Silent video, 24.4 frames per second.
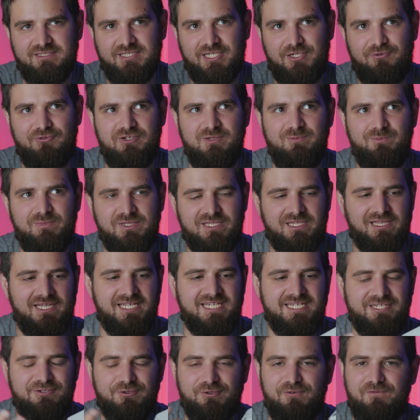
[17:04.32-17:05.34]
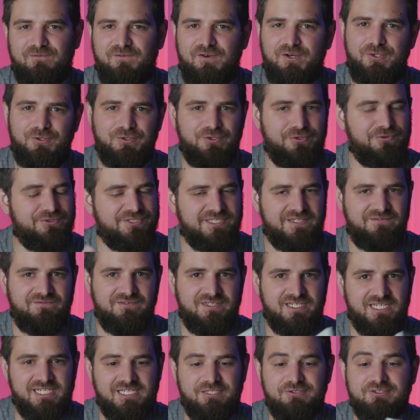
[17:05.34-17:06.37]
equipment like your phone or
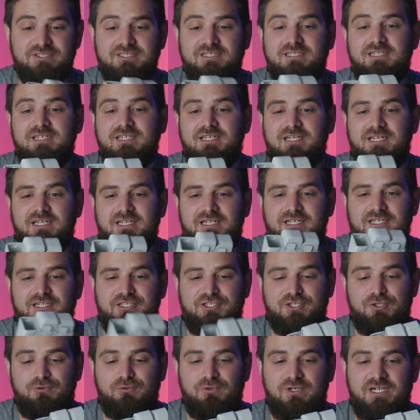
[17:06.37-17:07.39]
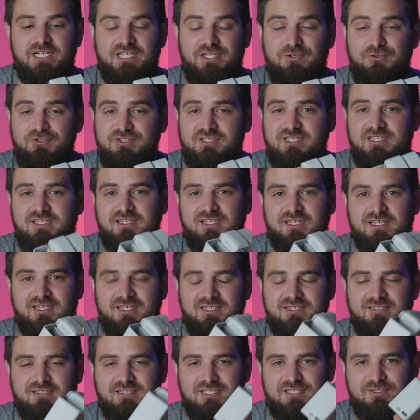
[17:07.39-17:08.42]
something else. So I used it
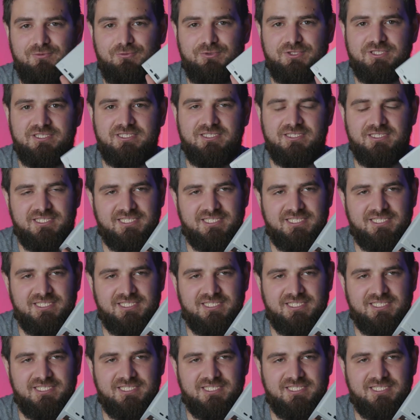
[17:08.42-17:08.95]
and it was a